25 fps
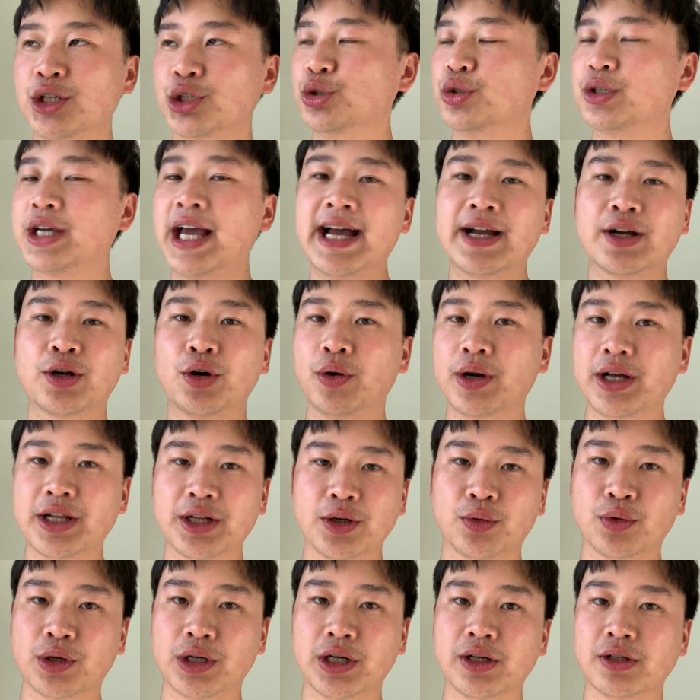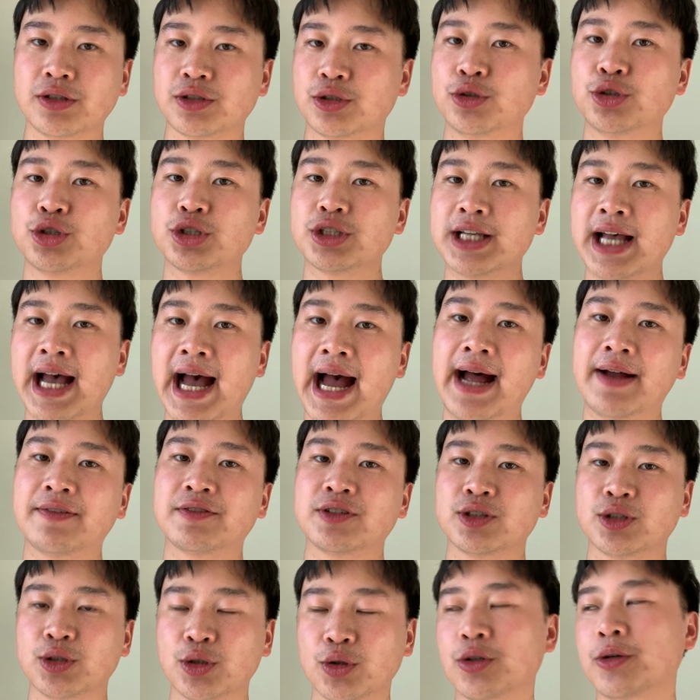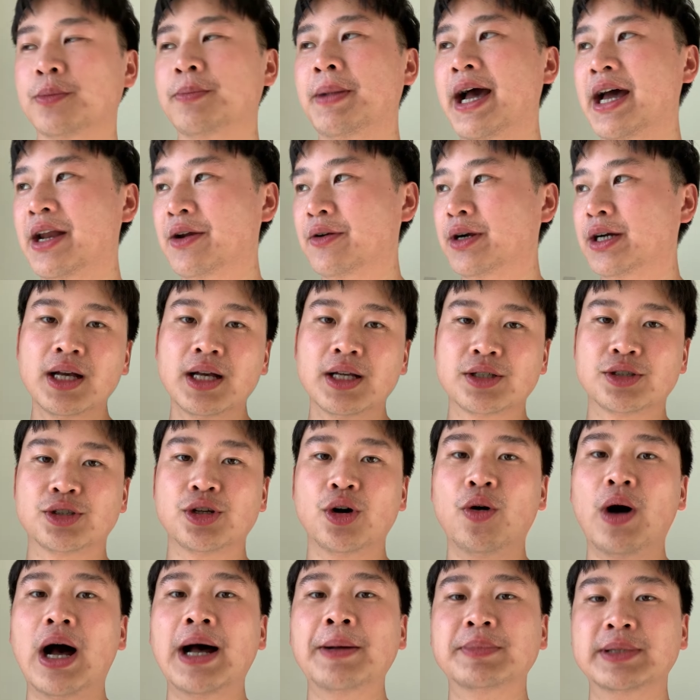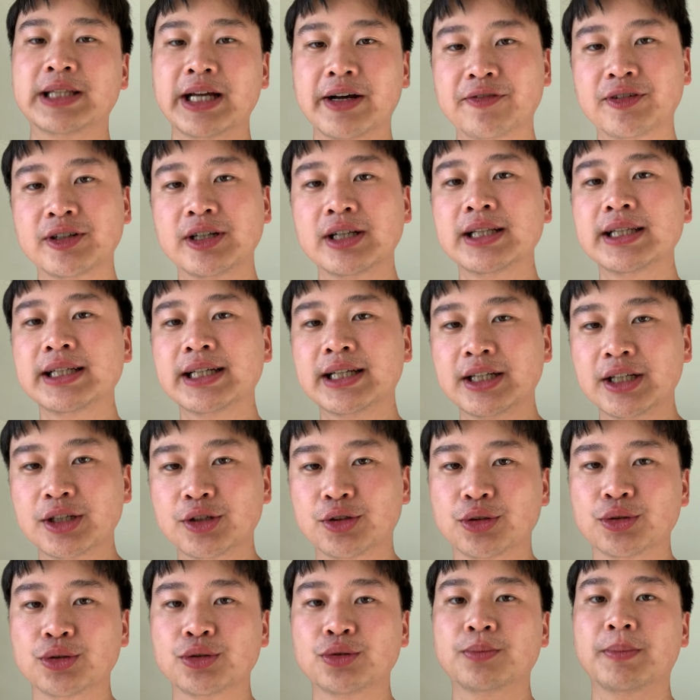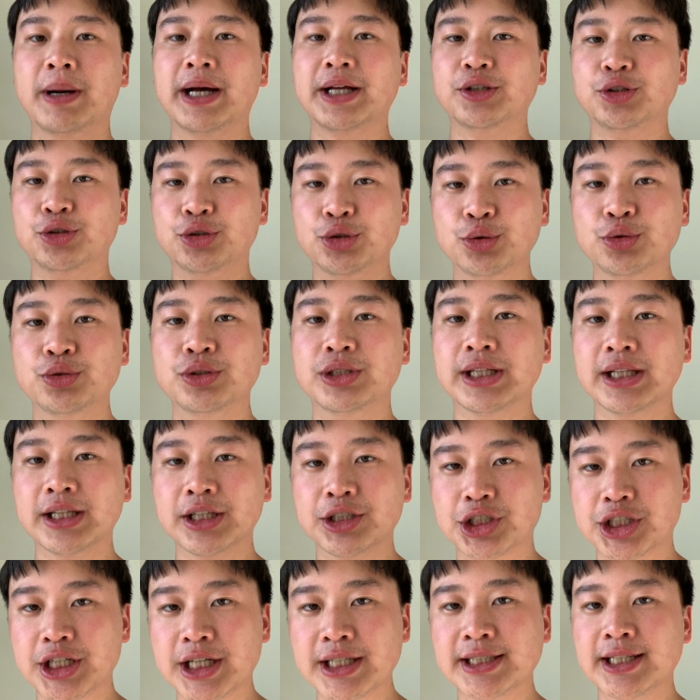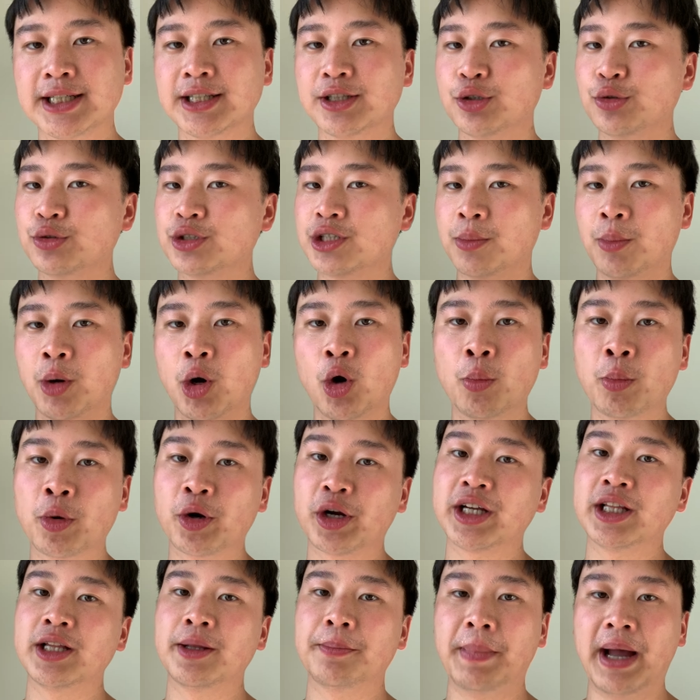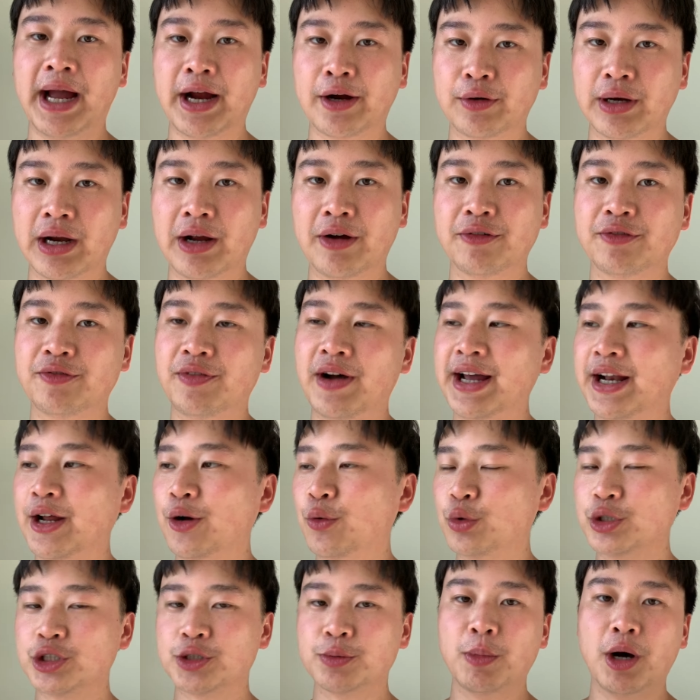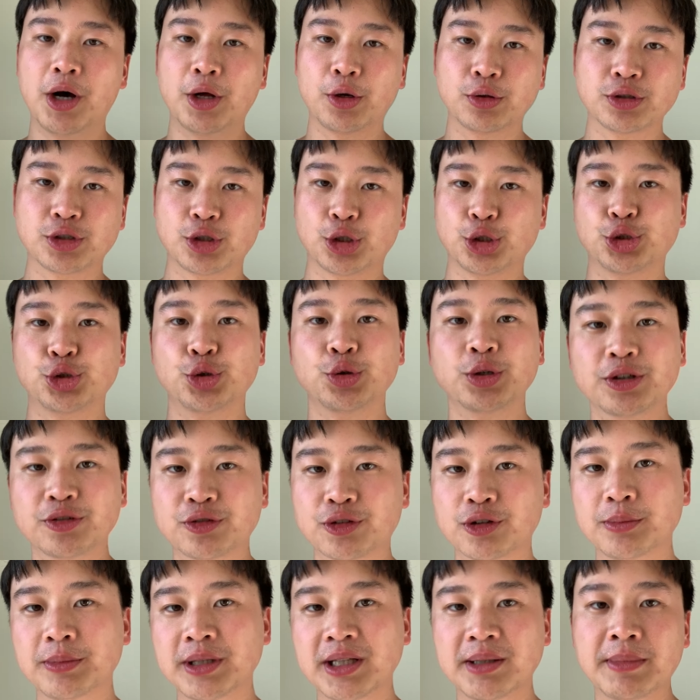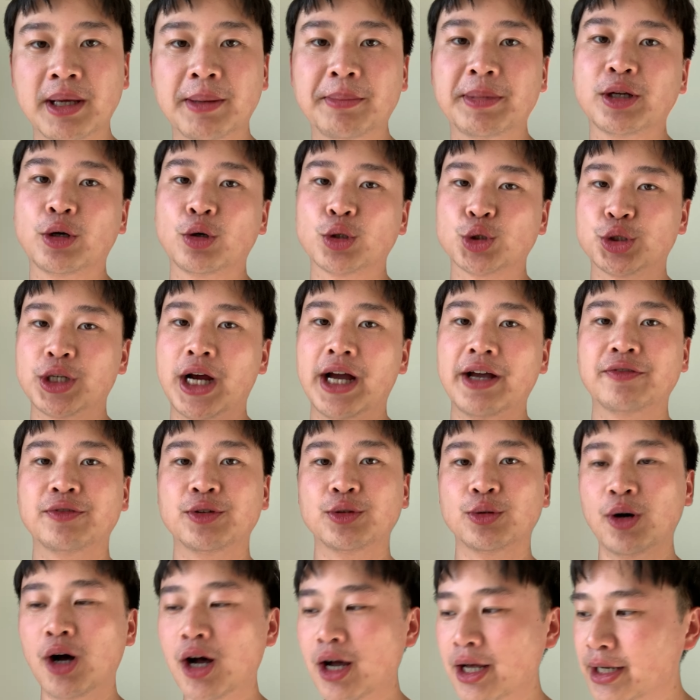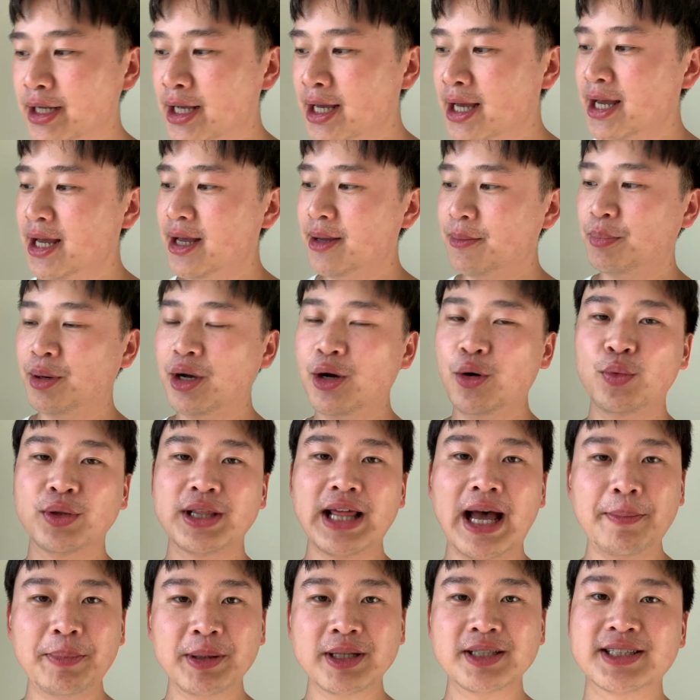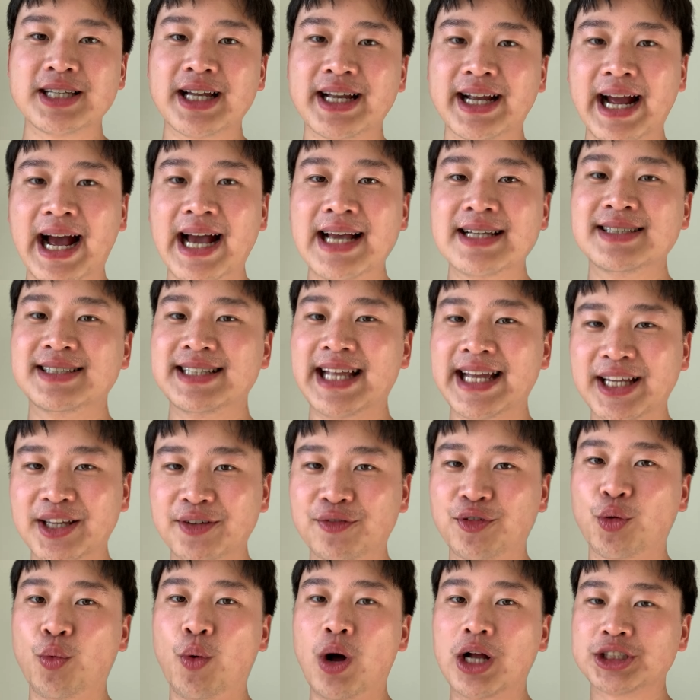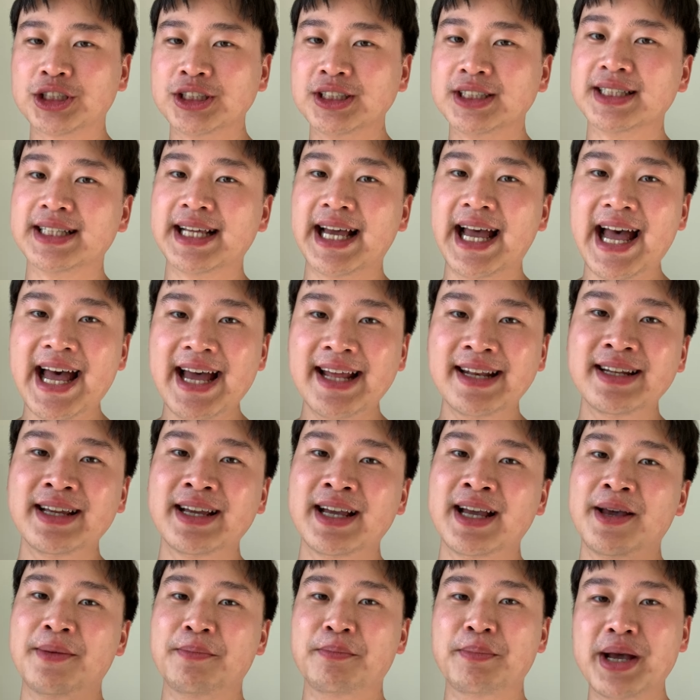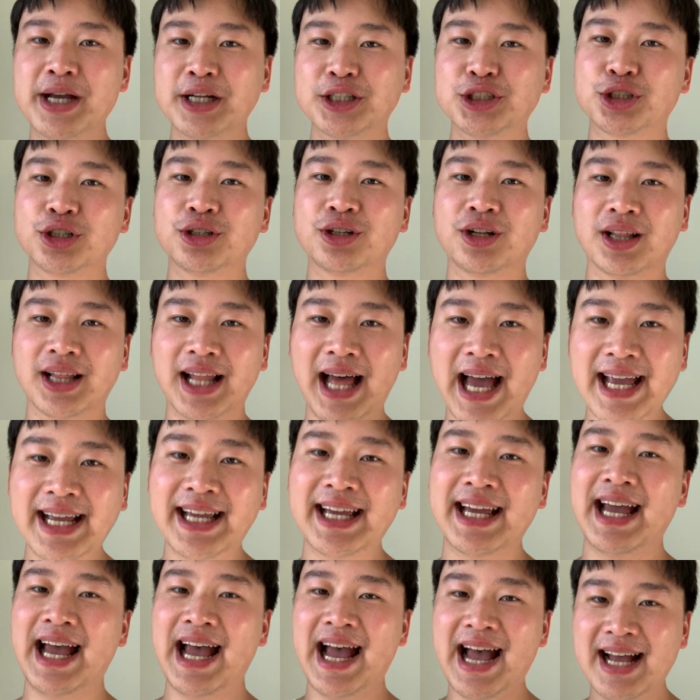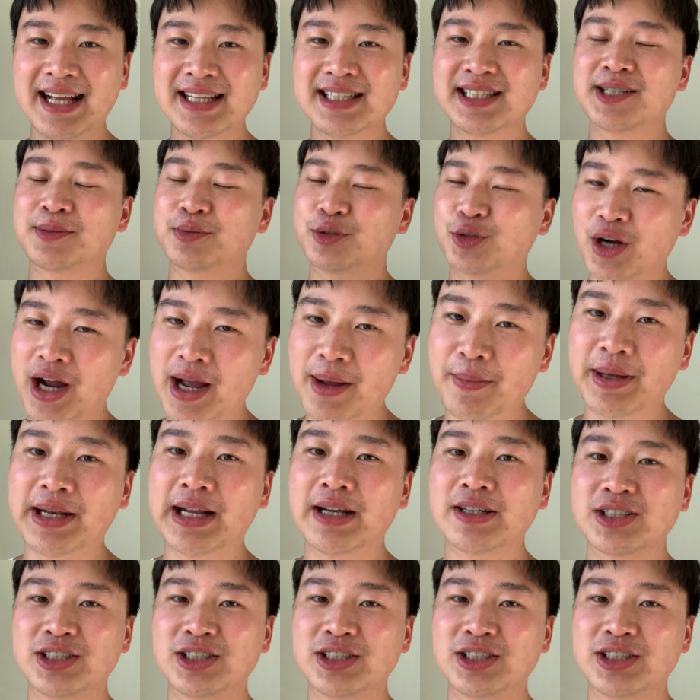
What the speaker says: you can't go anywhere else. You just have to go to Panerai. So I'm definitely gonna do my due diligence and do some homework in the background, find out which models are suiting for me, maybe go try a few on. But with that being said, guys, thank you for watching to the end. Make sure to like and subscribe, and I'll